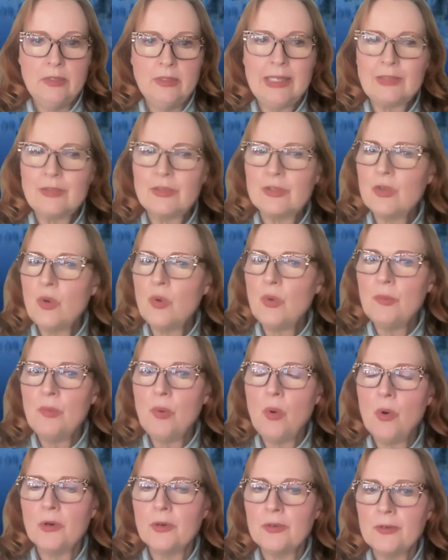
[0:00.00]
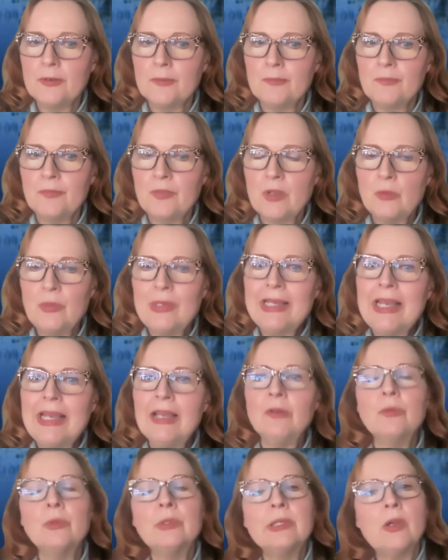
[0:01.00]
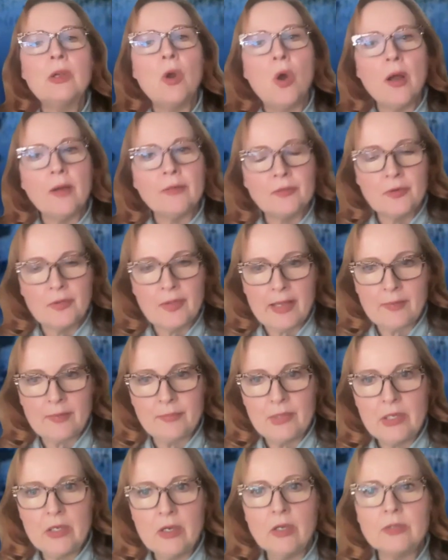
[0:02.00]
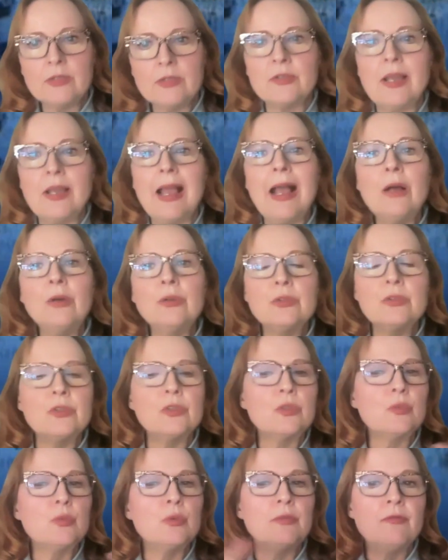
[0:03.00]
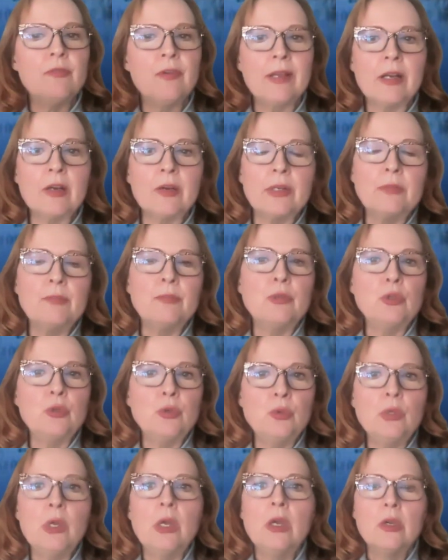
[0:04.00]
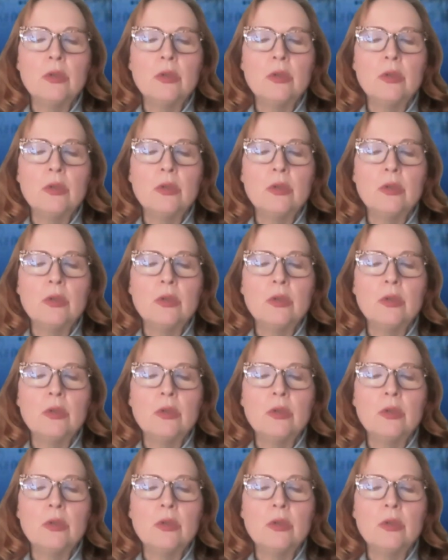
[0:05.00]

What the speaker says: That's so important. We can't really offer that because the houses will vary due